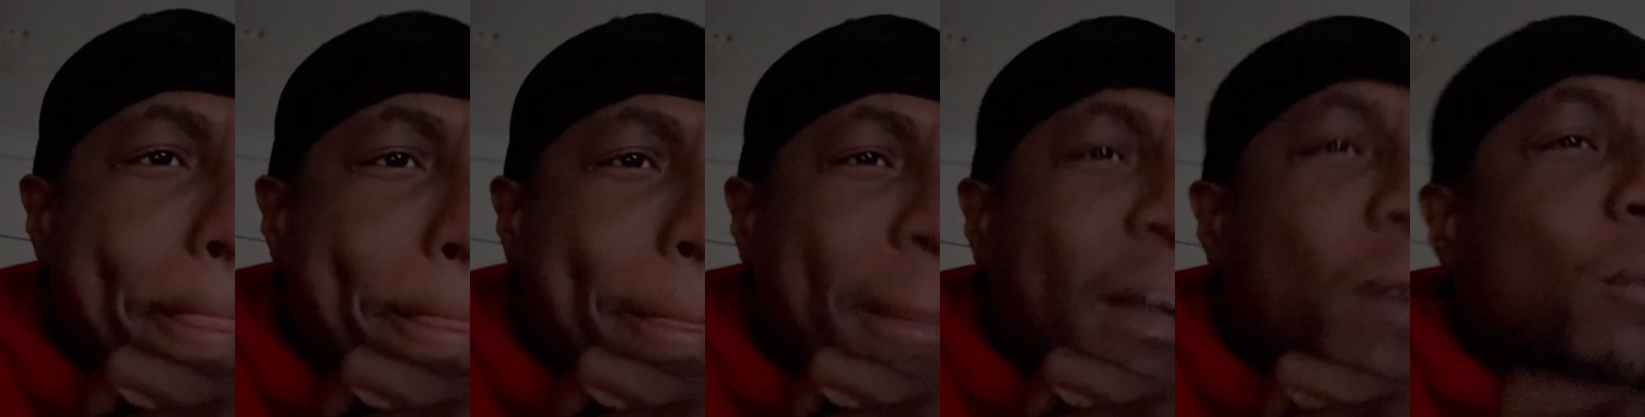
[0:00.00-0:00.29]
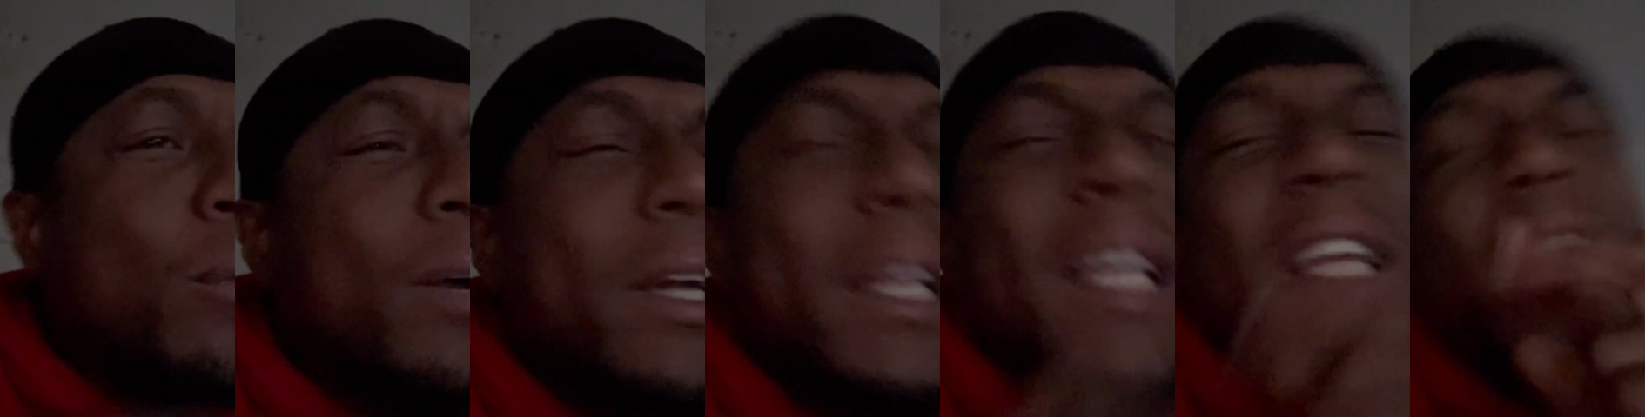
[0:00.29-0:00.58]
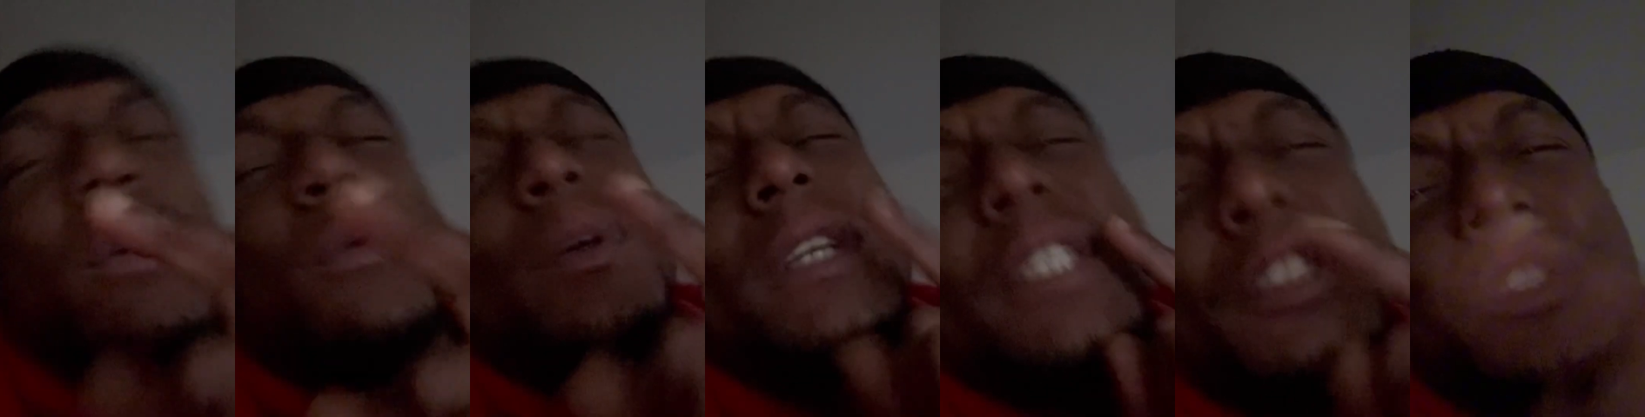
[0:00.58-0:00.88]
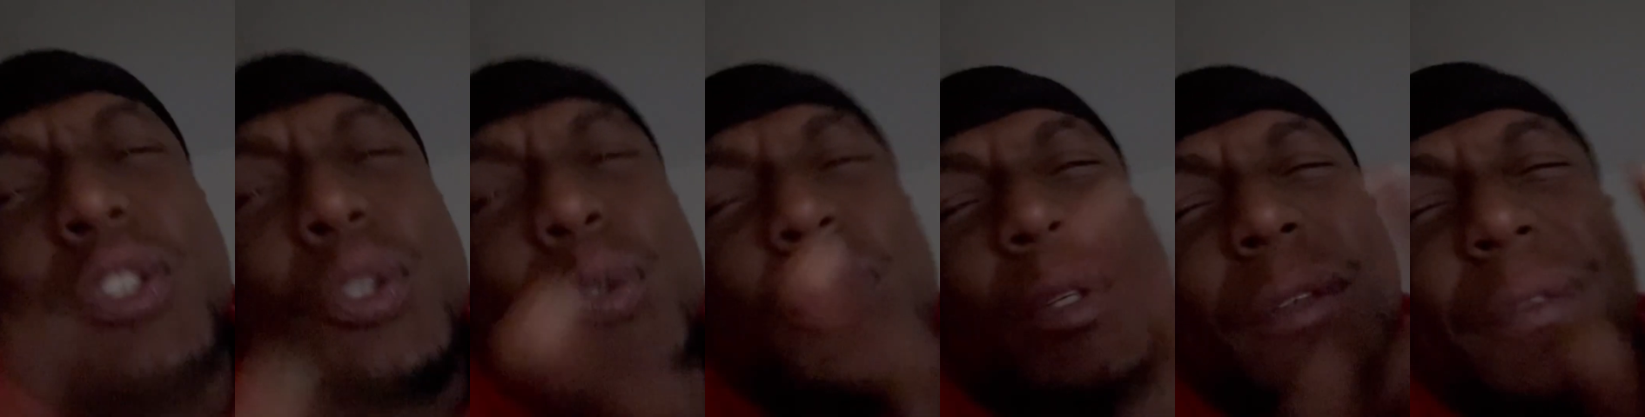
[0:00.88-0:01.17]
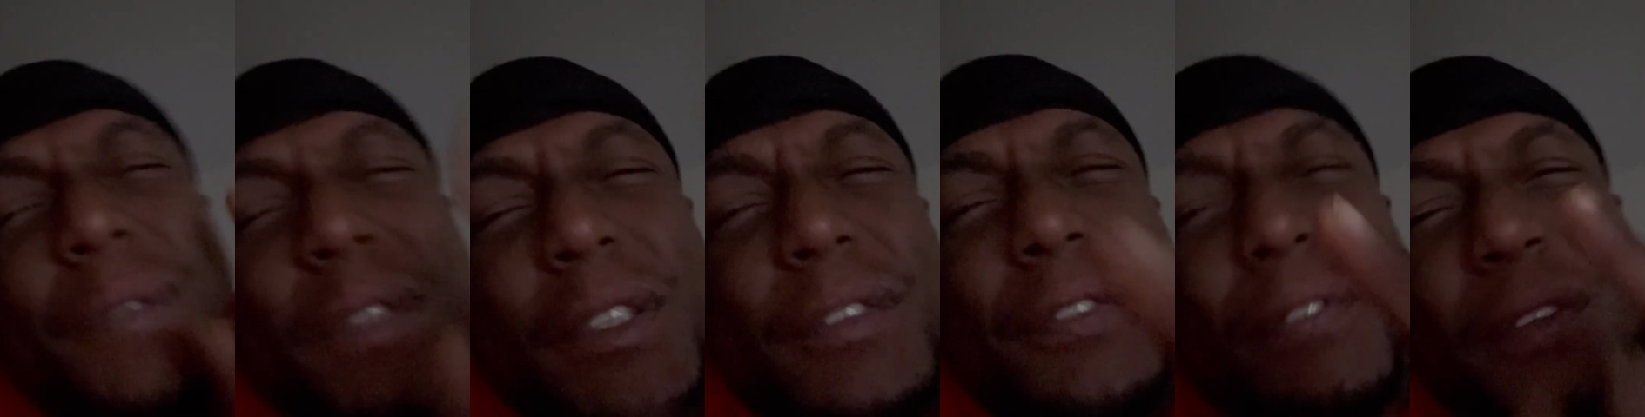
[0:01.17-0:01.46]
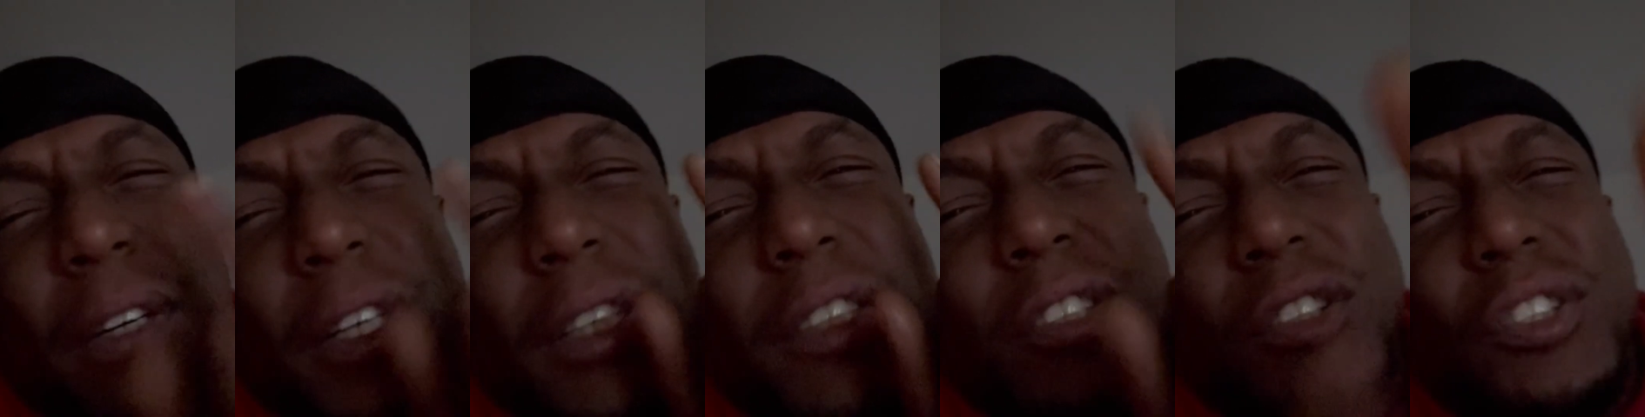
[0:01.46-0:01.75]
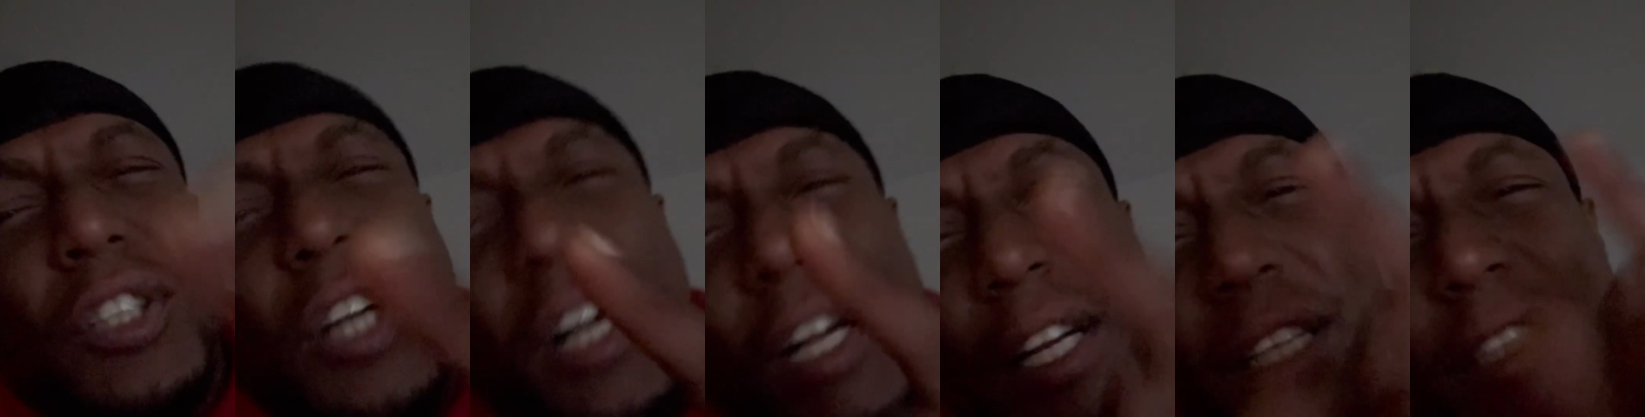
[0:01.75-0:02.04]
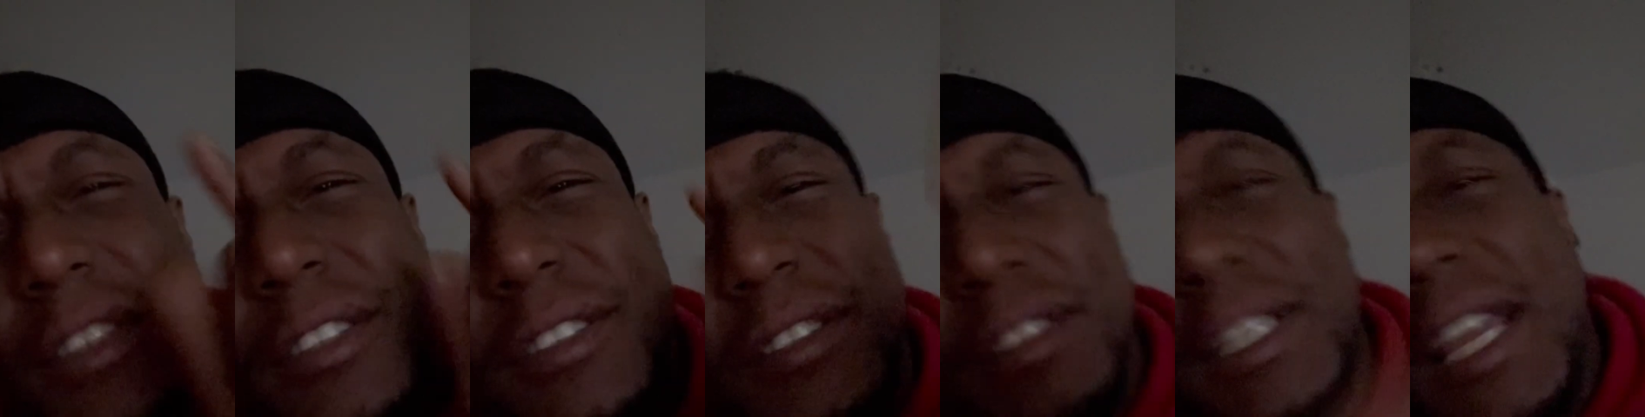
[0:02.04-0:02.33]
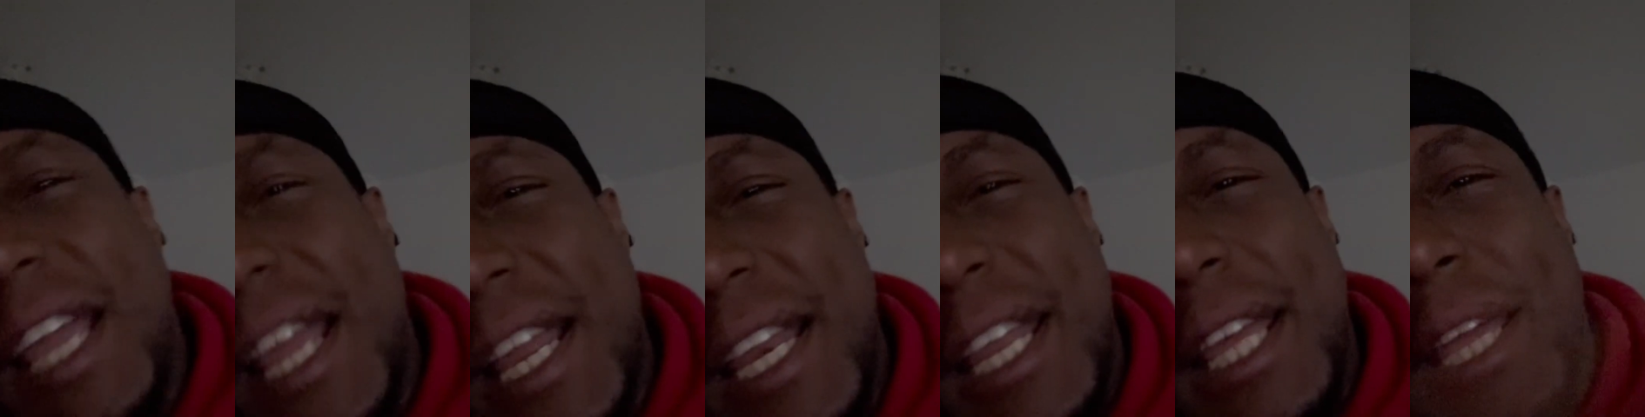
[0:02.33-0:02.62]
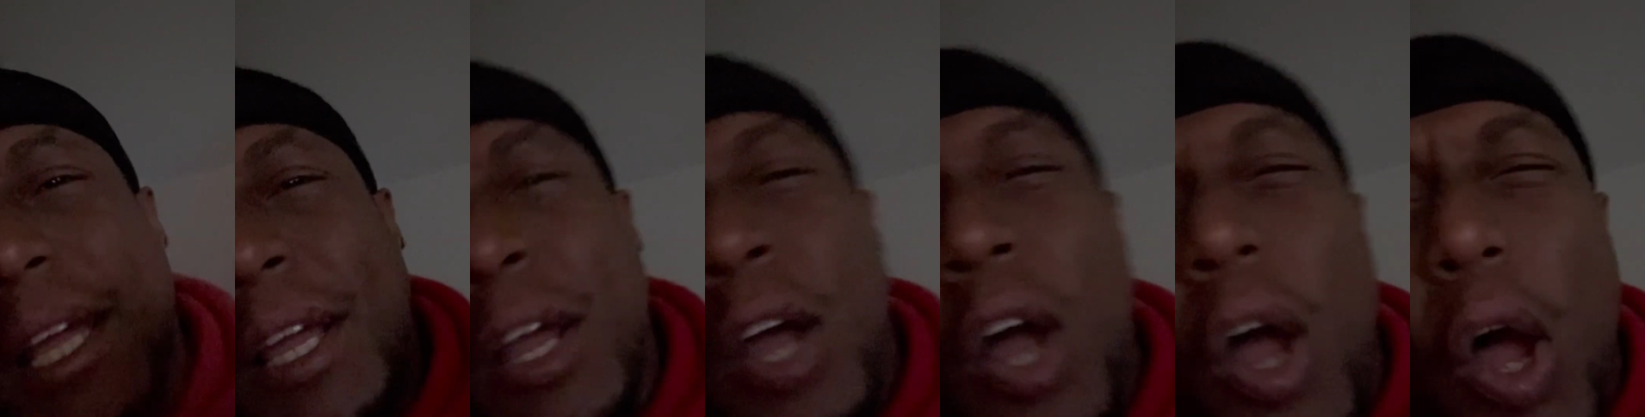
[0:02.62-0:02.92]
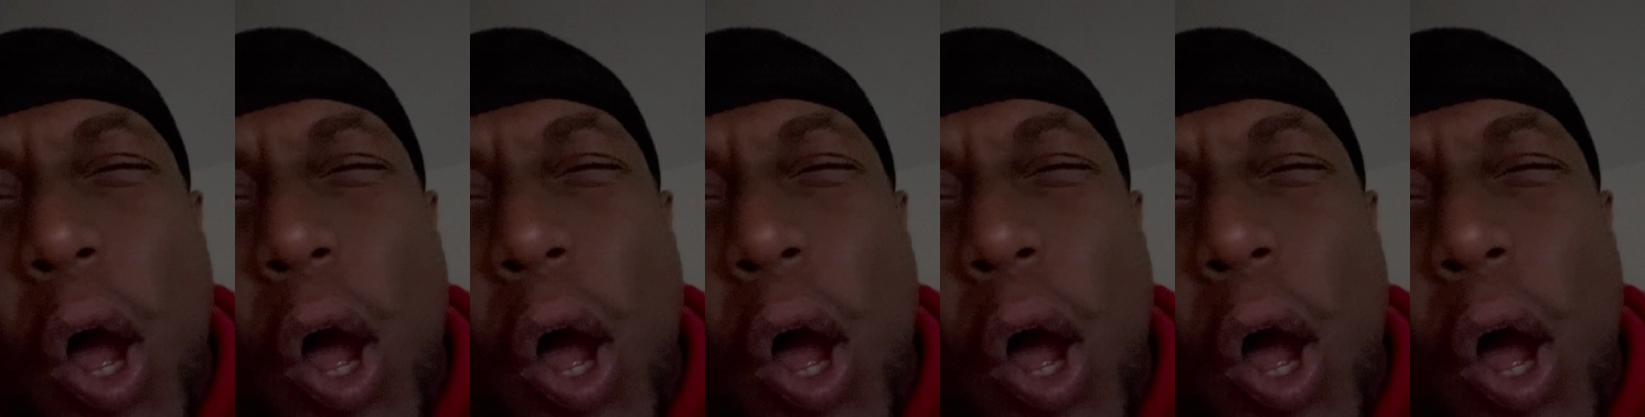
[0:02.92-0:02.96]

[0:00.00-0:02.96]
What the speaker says: and what he would do if he first started skating